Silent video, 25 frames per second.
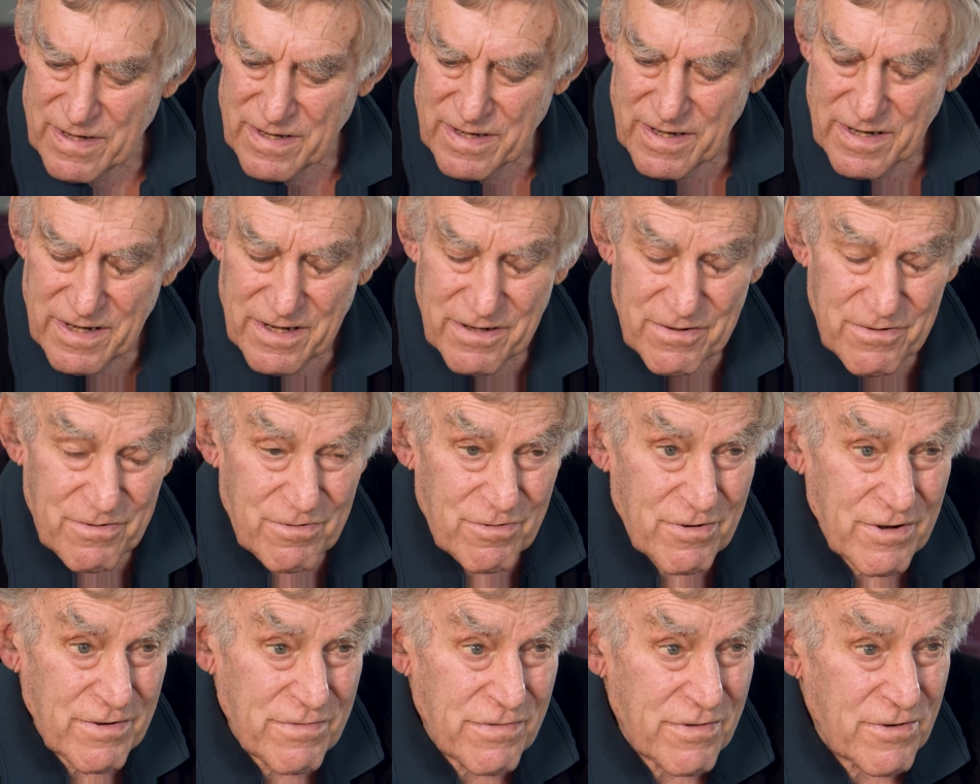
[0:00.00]
and the
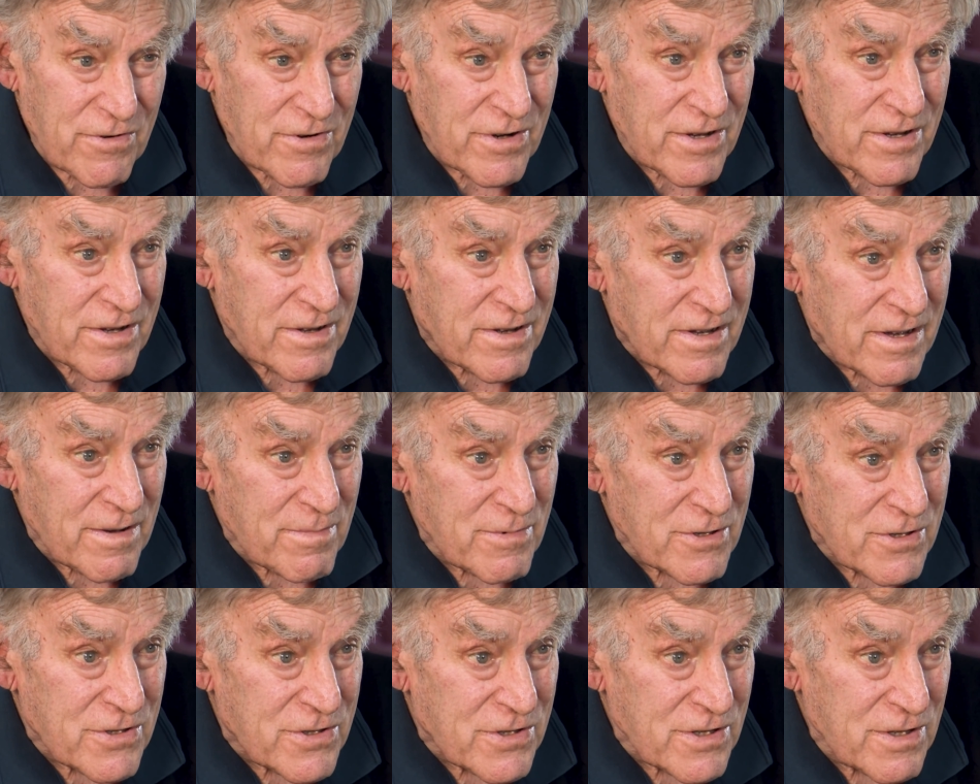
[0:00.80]
referee
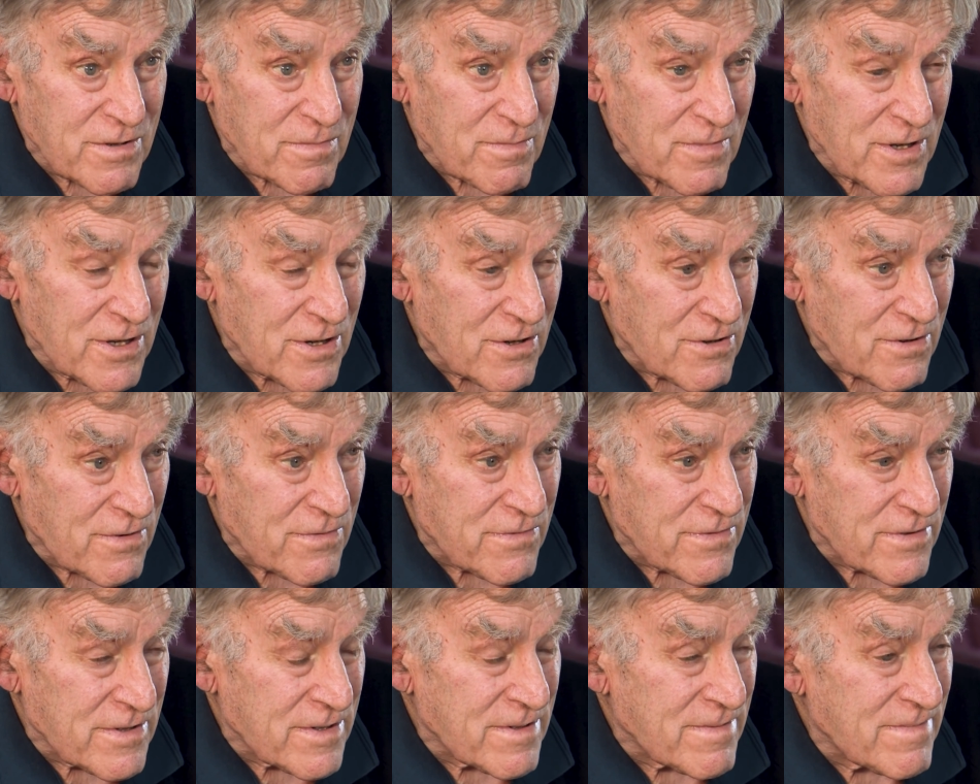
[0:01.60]
come and sent me
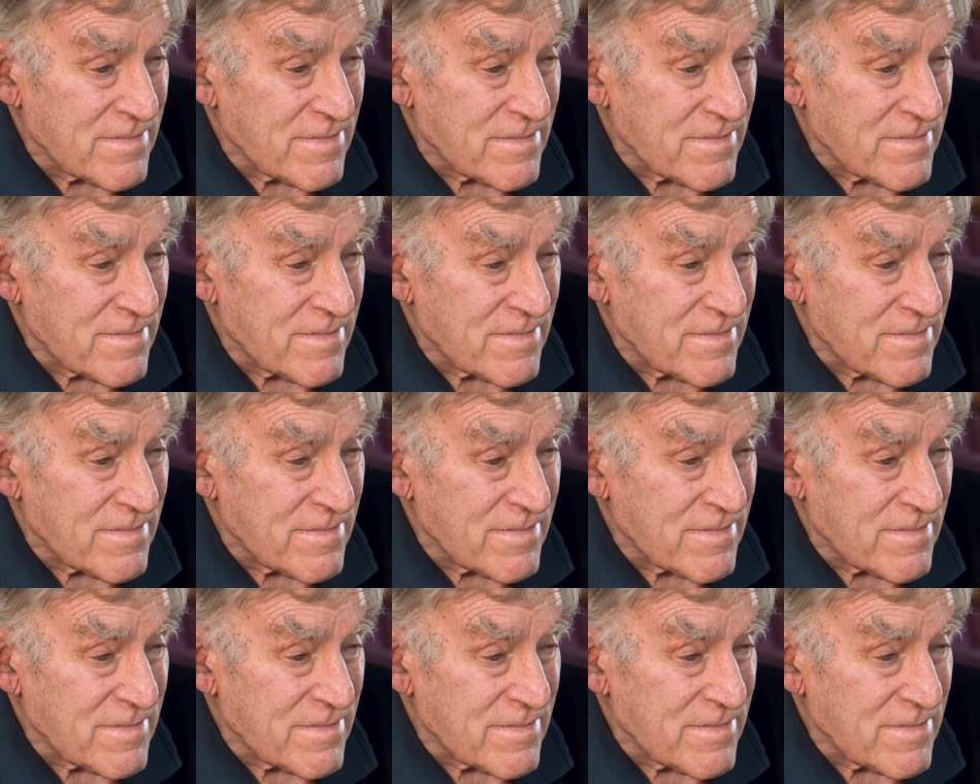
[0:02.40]
off.